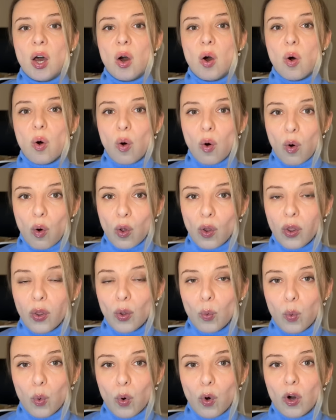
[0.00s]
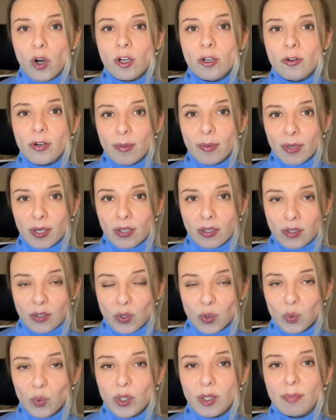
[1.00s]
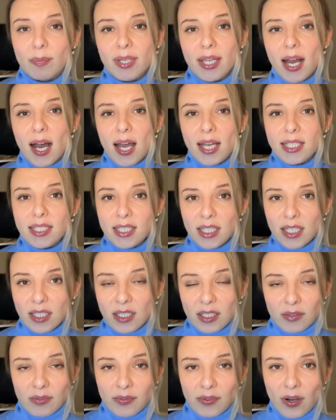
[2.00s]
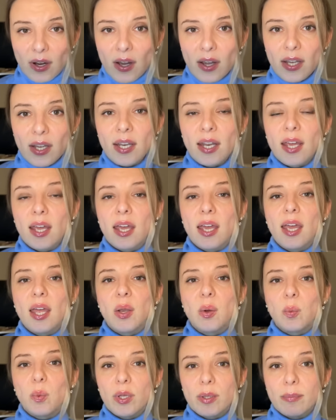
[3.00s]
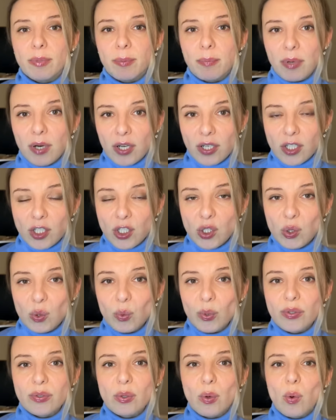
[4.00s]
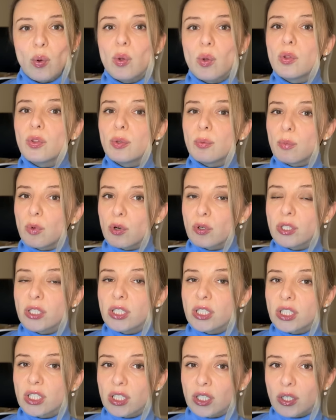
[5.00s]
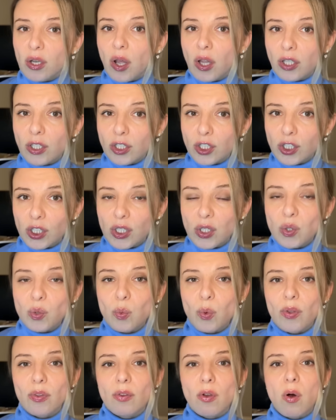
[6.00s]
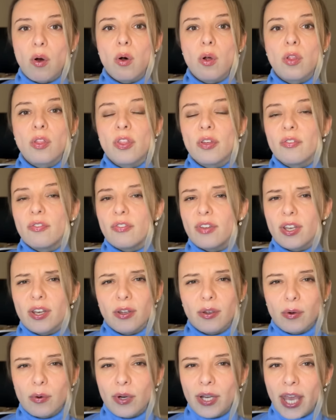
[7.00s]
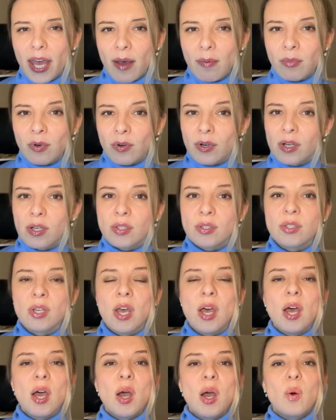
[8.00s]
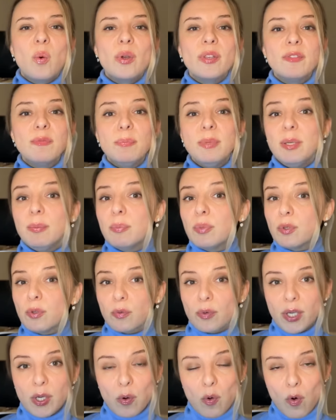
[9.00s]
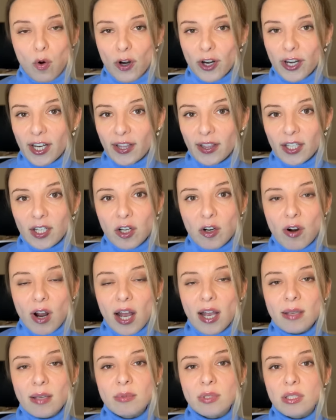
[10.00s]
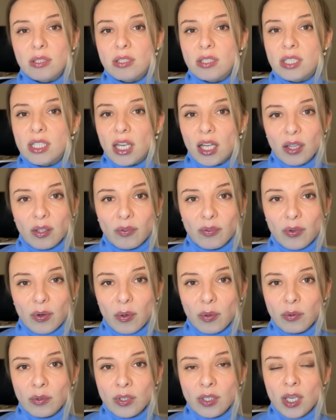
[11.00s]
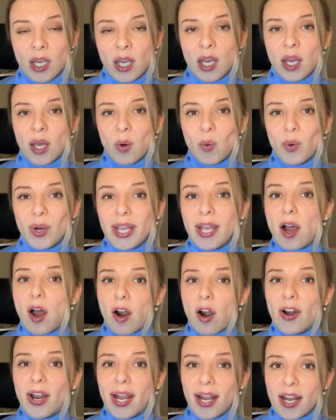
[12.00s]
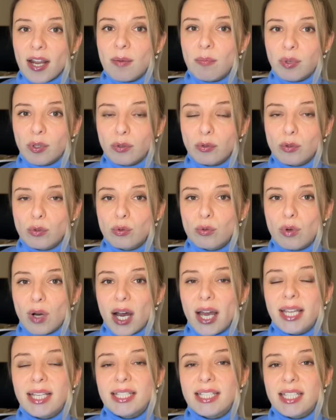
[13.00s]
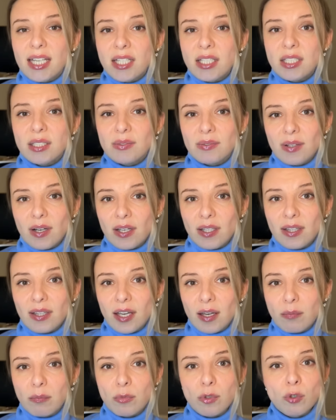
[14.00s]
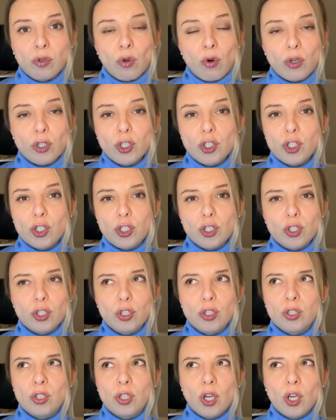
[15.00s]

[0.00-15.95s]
all the war criminals will be identified and will be punished with all the modern technologies, with all the video cameras, with people recording the crimes on telephones. We are able to identify them, not just